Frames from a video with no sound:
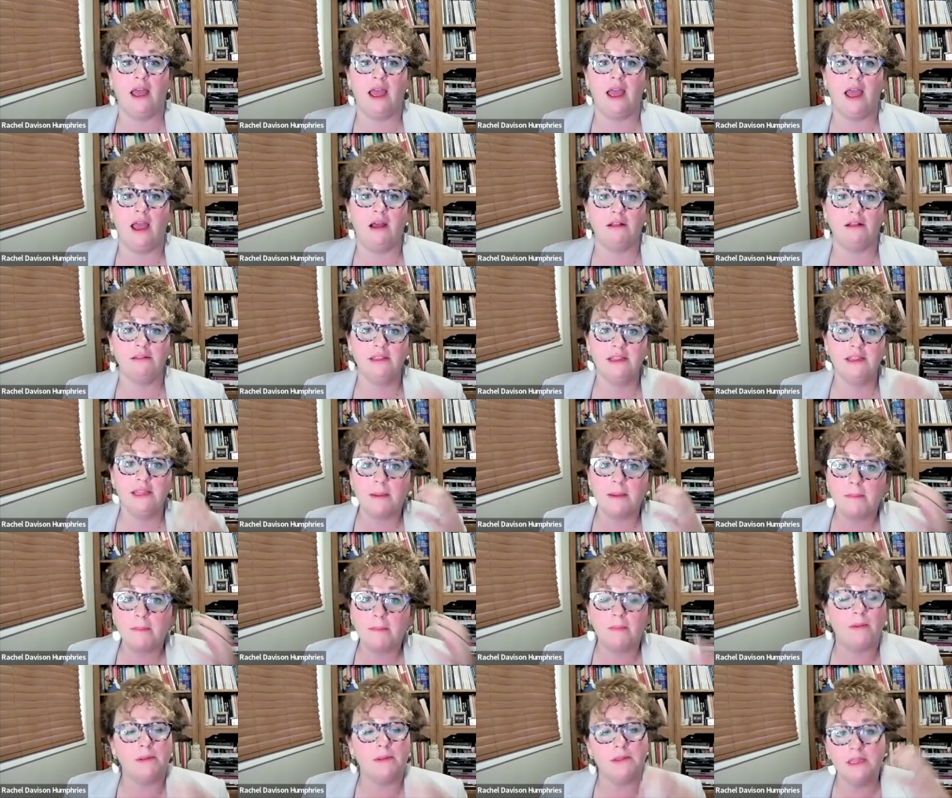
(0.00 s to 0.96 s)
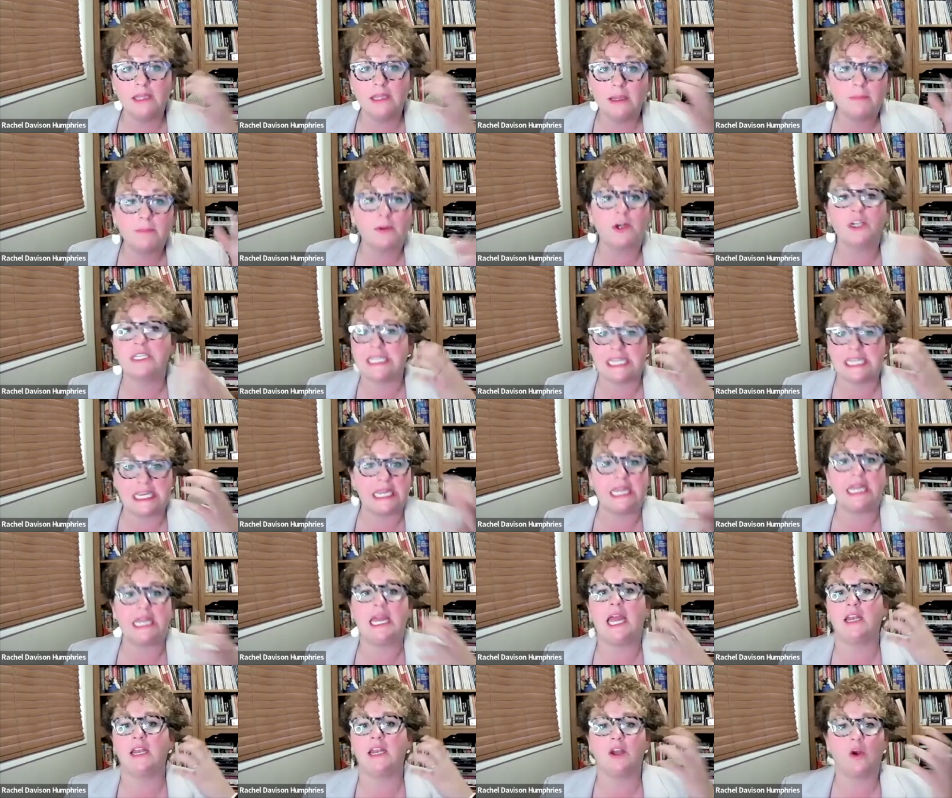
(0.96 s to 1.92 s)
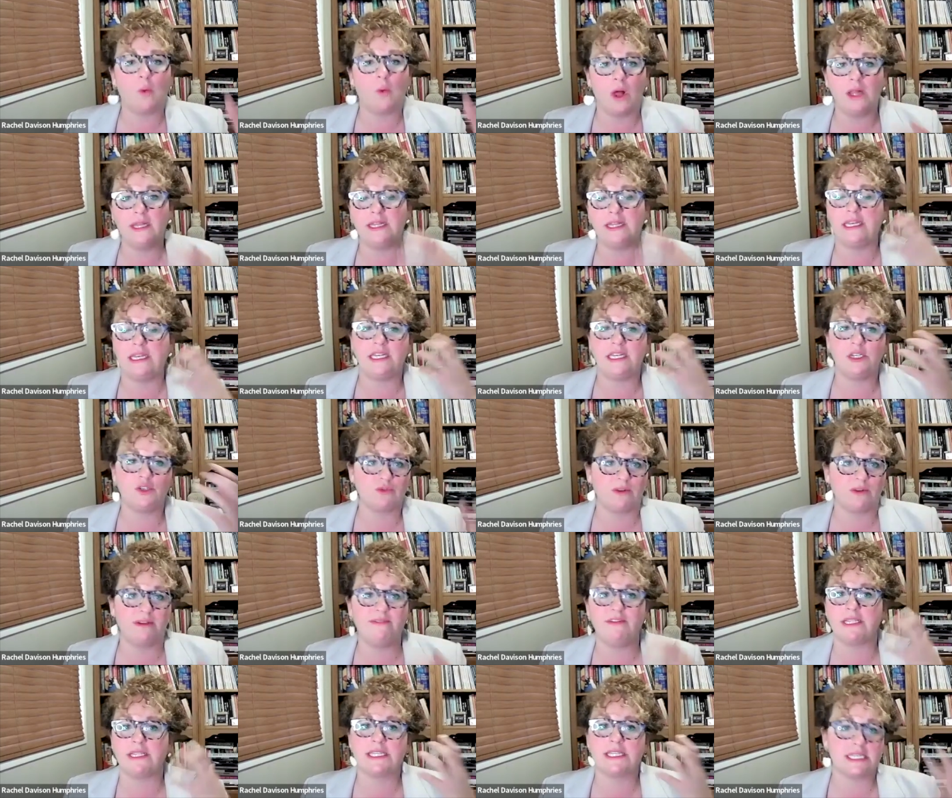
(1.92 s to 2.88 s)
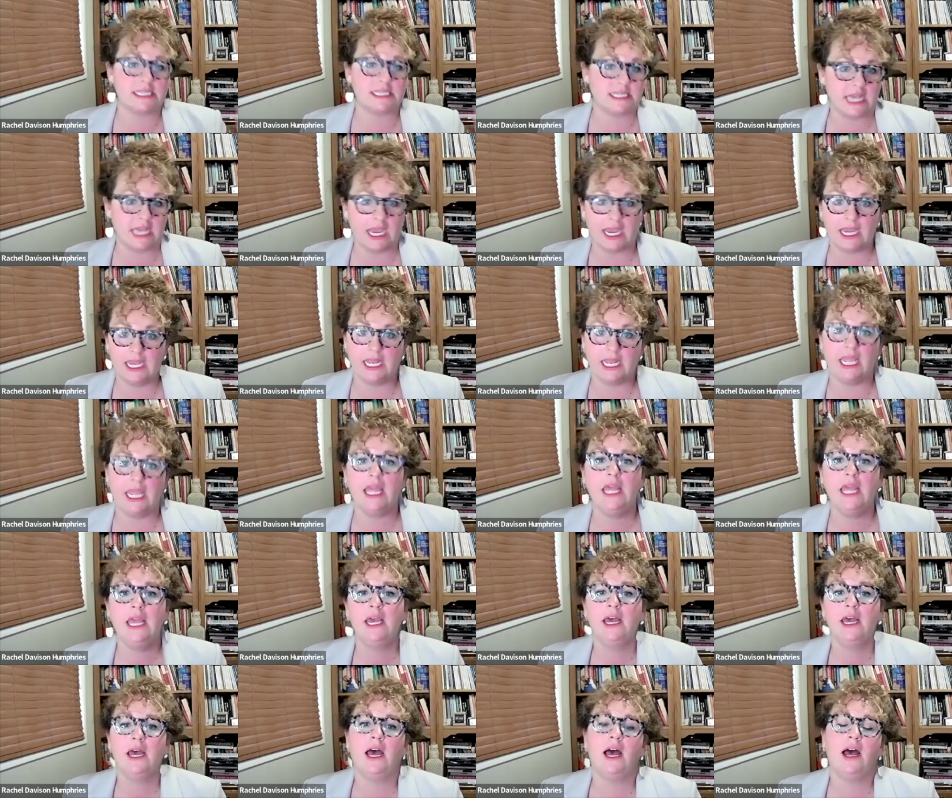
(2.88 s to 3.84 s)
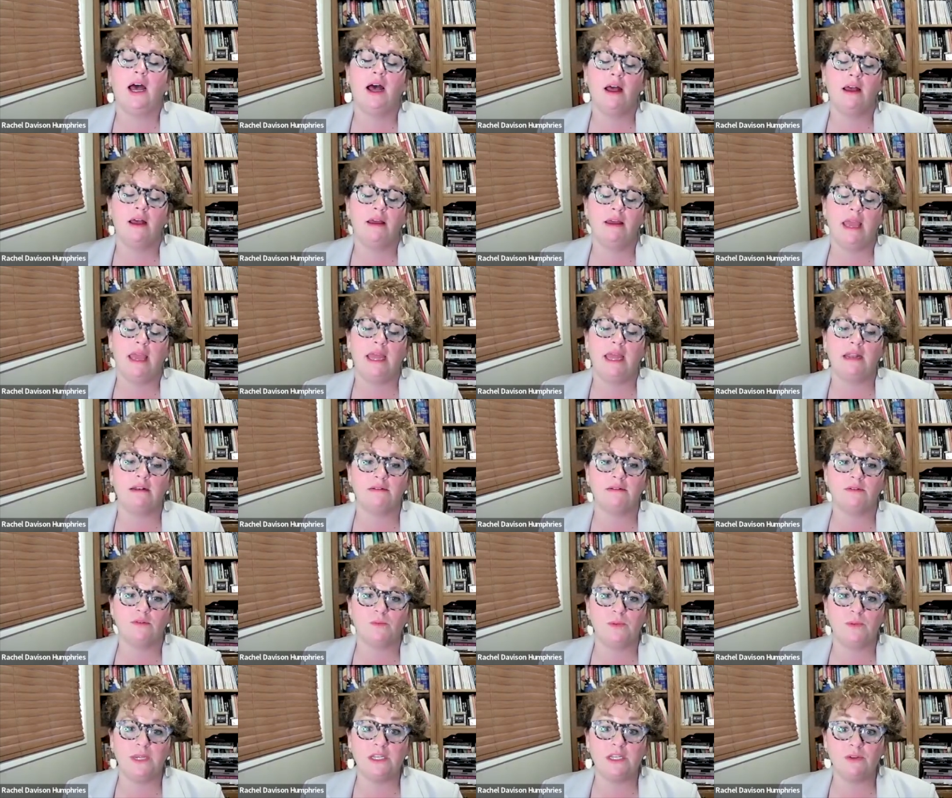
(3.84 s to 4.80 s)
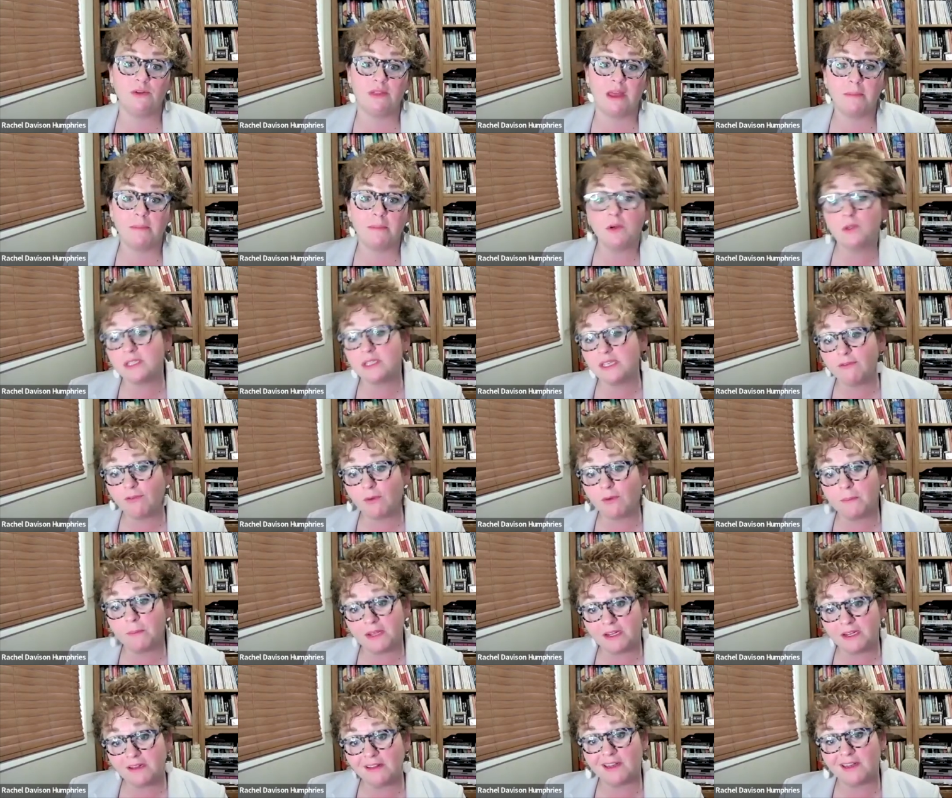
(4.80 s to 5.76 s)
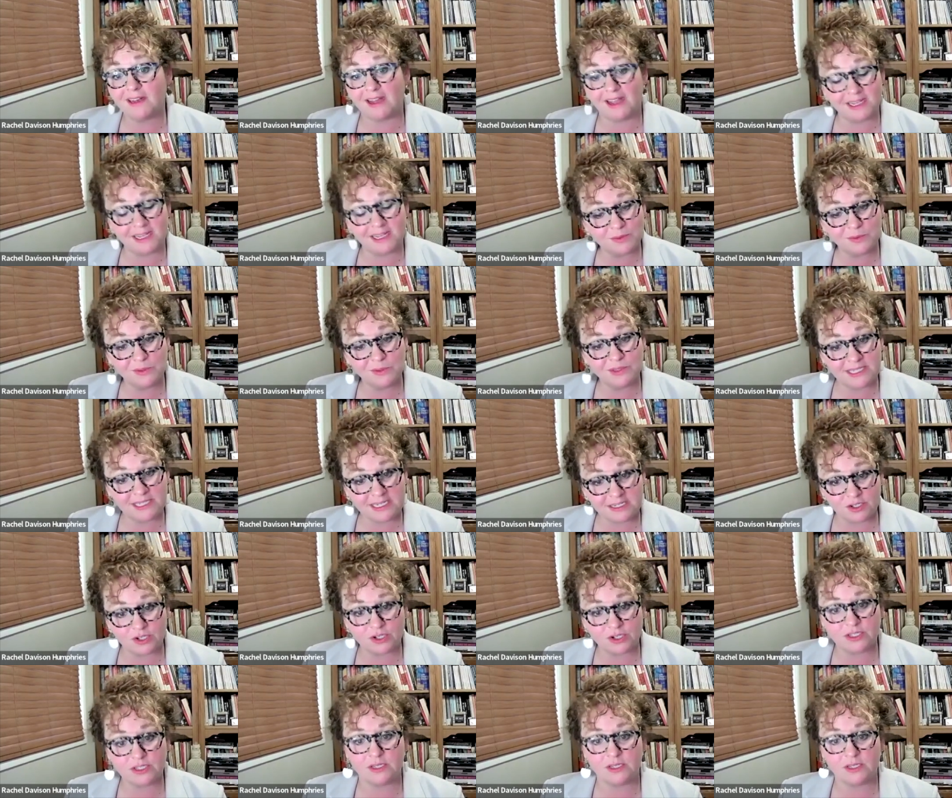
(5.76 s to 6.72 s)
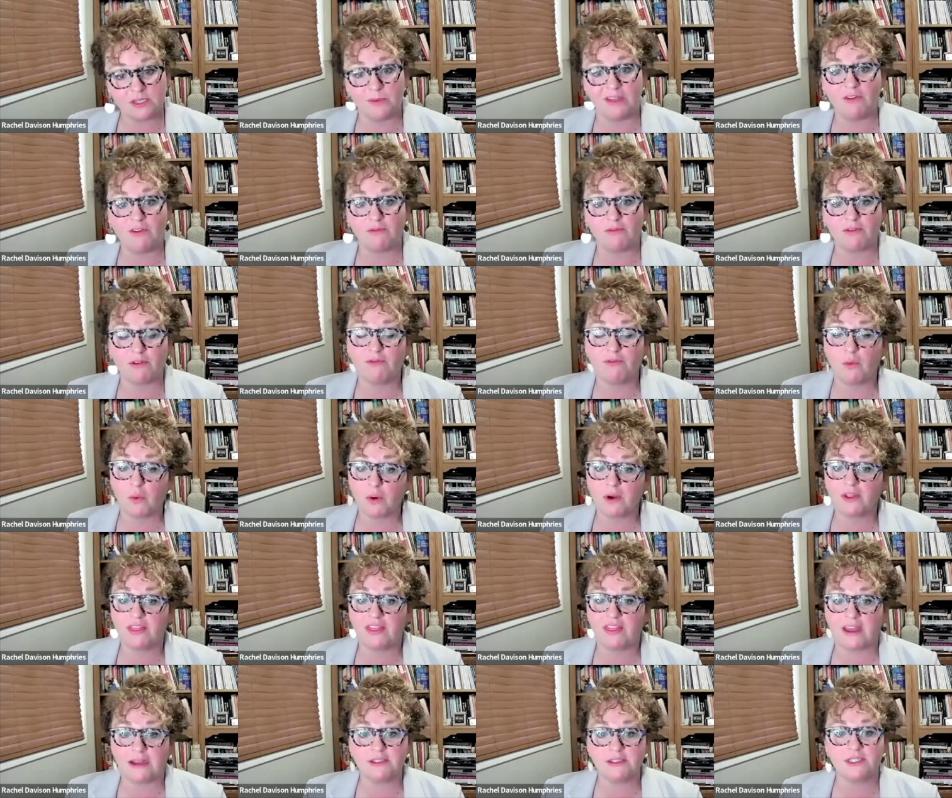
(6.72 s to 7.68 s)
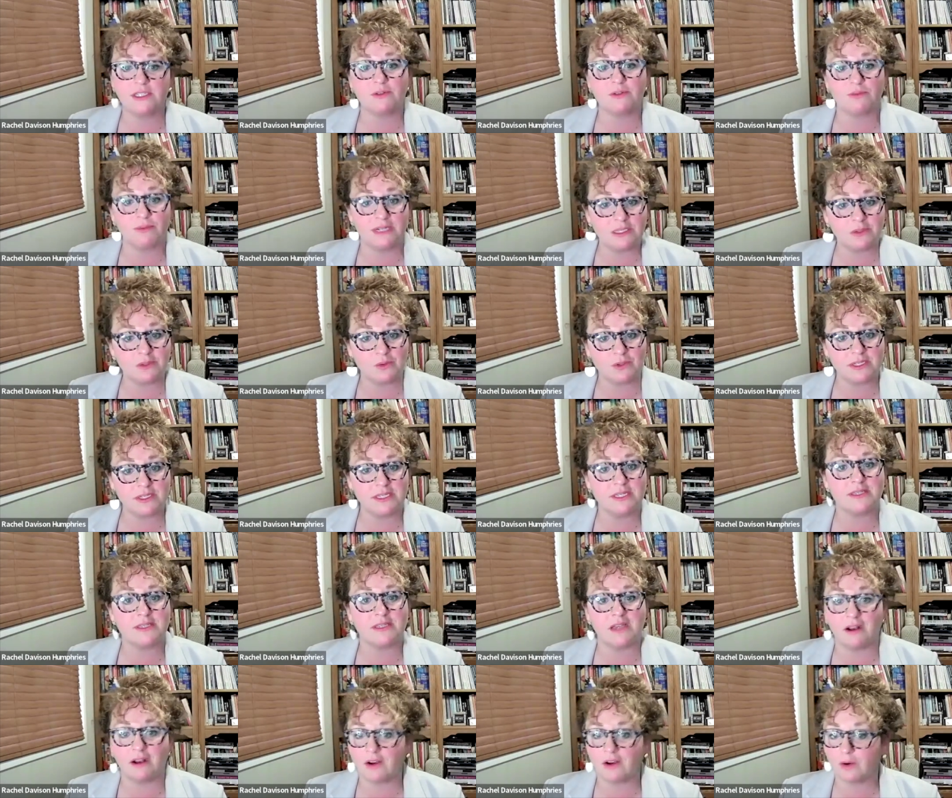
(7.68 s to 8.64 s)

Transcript: liberty and equality driven society. And we do that mostly for middle and high school teachers. So we have over 4,000 resources on our